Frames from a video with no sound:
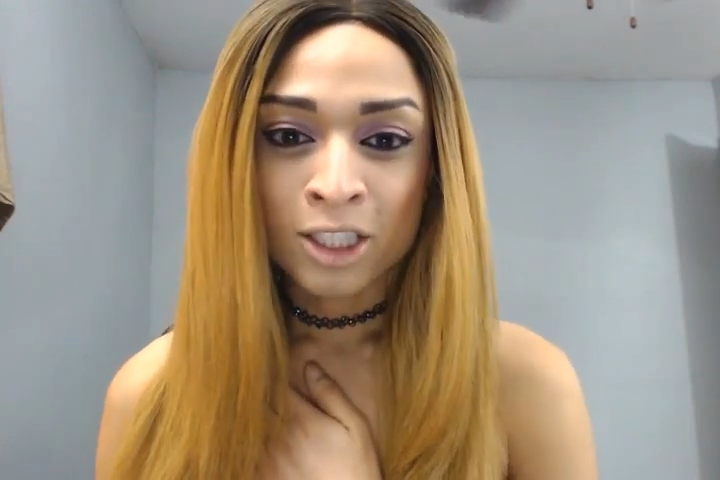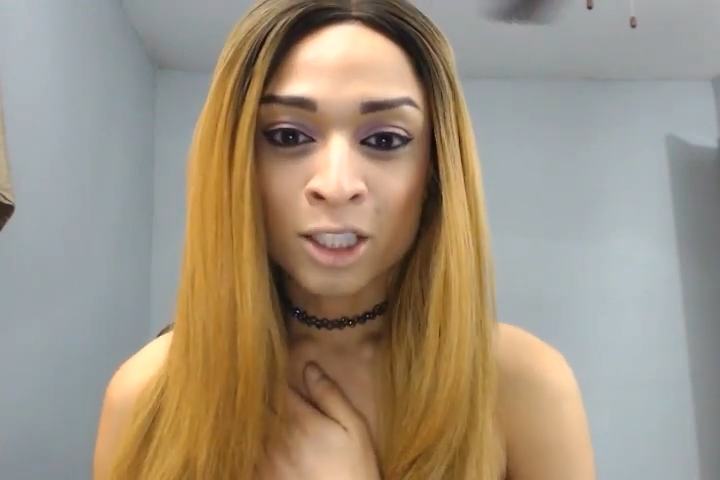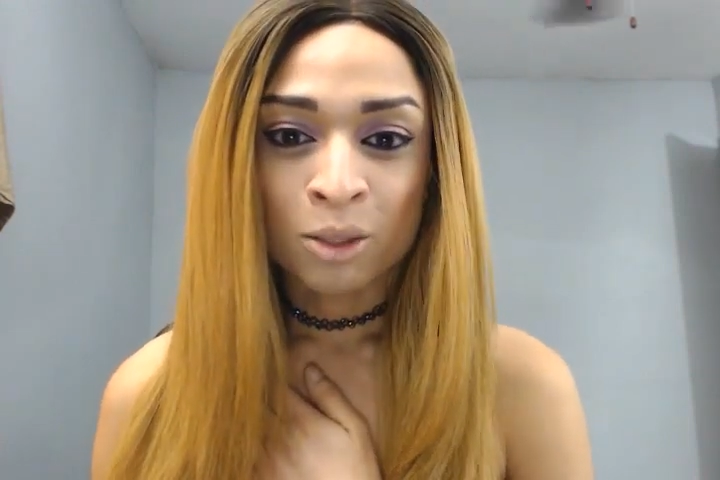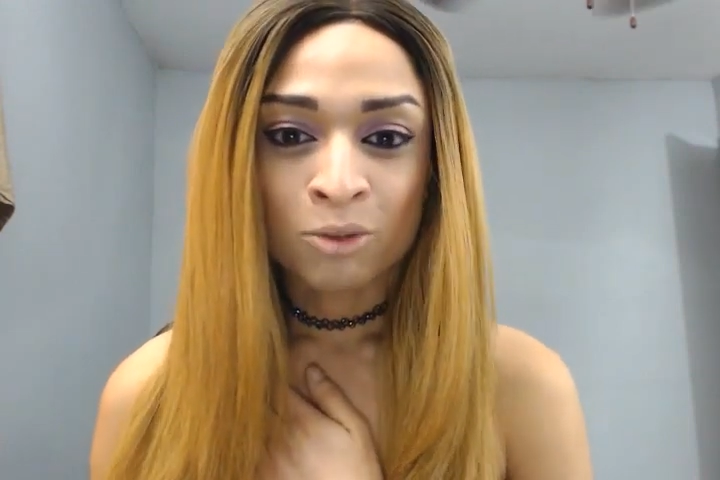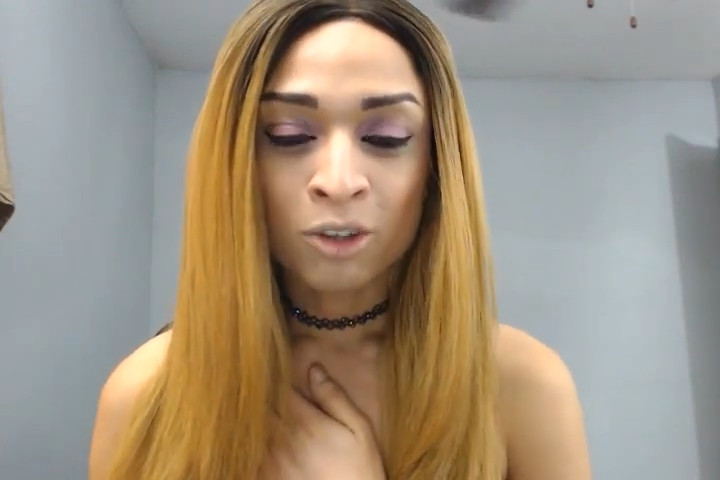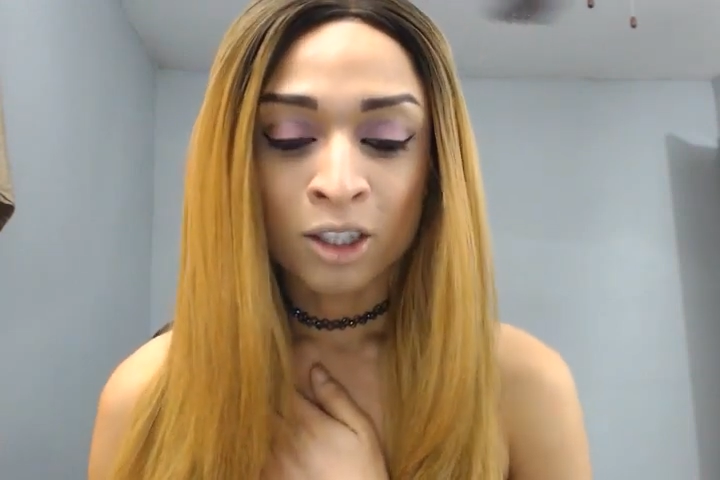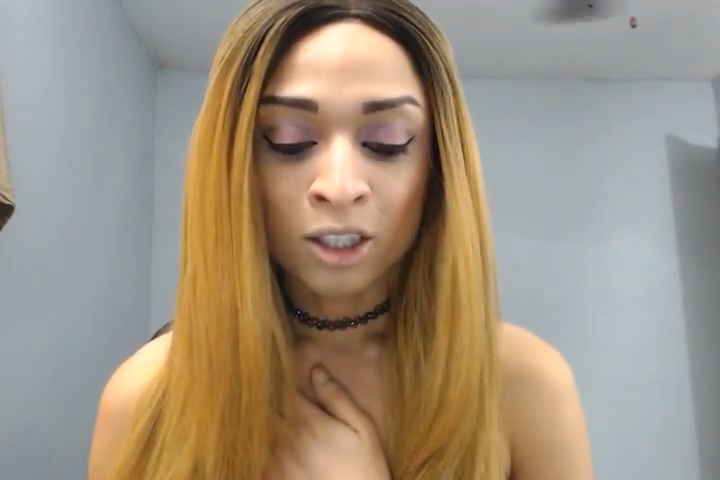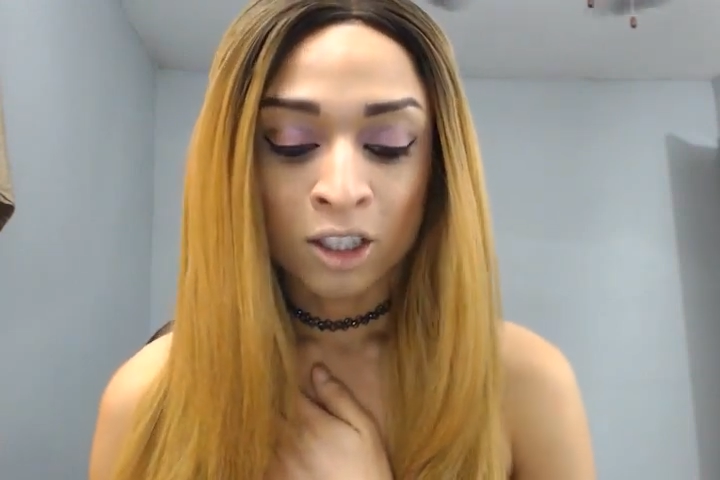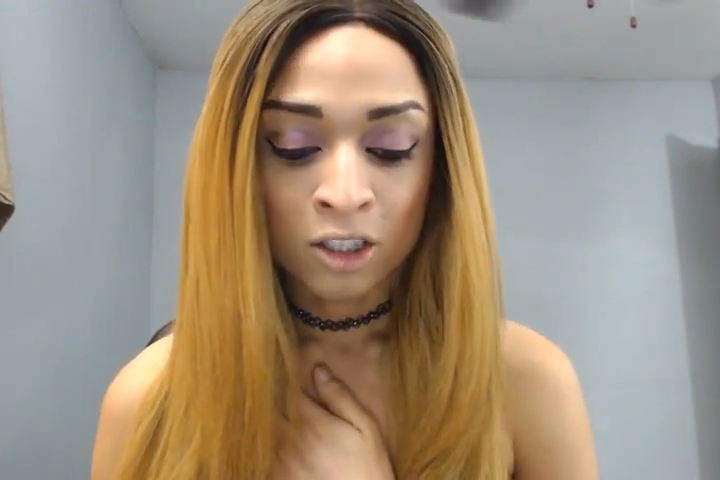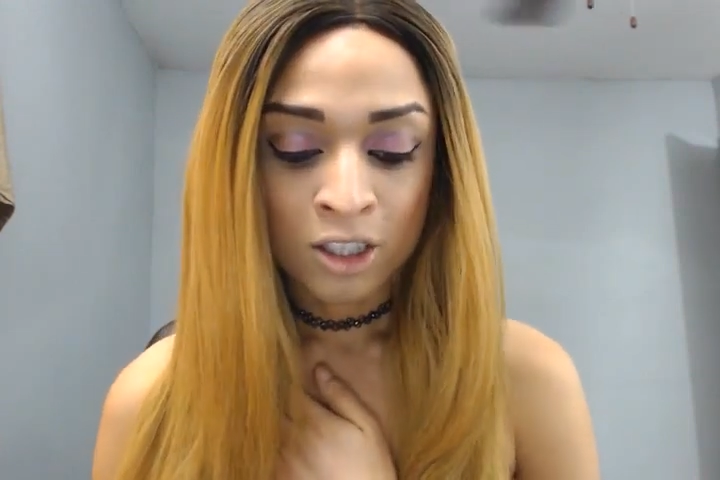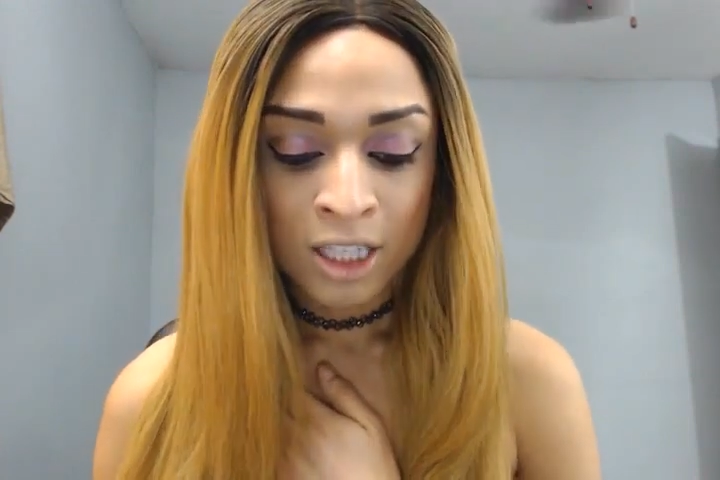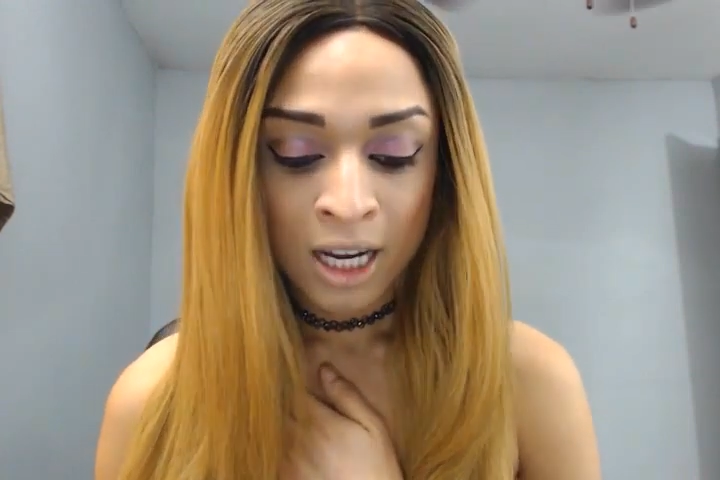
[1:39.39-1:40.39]
that you feel in
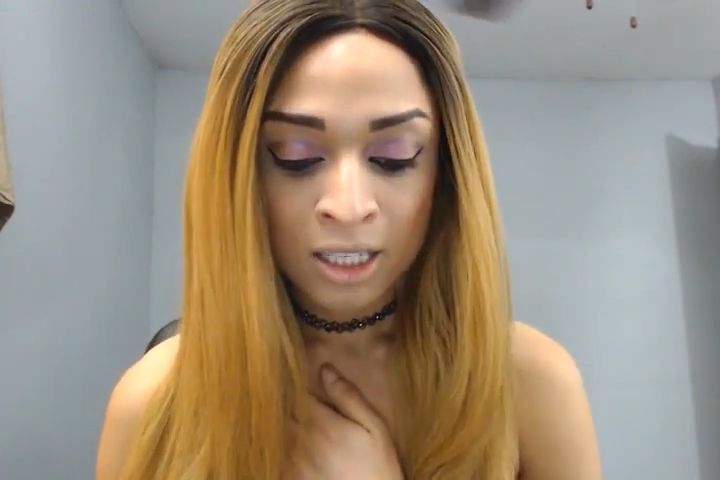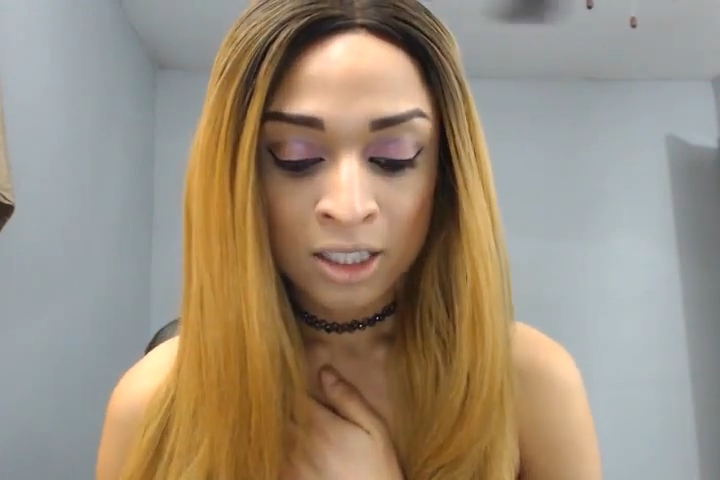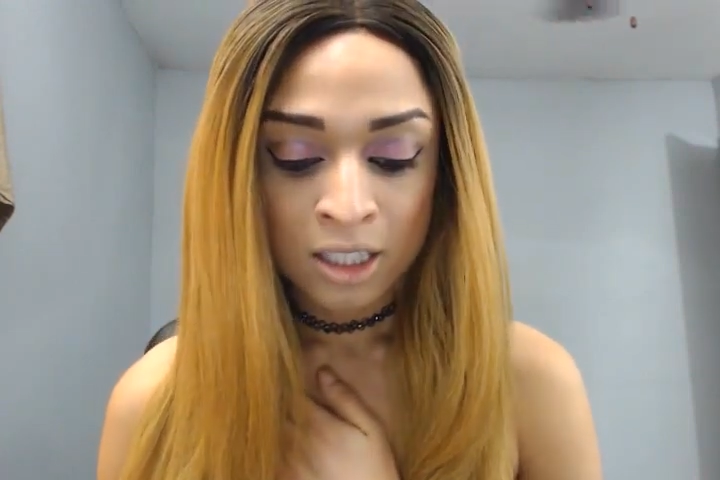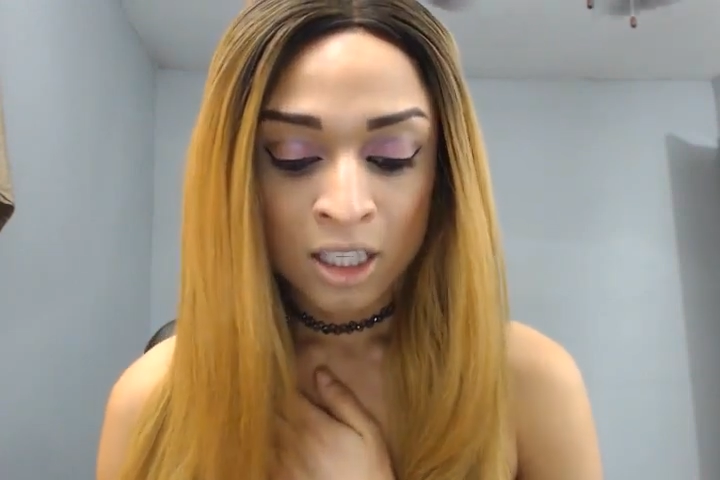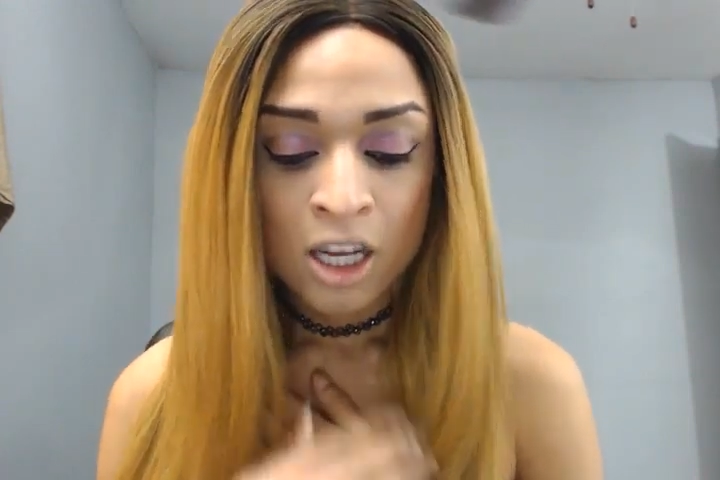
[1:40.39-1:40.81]
your chest.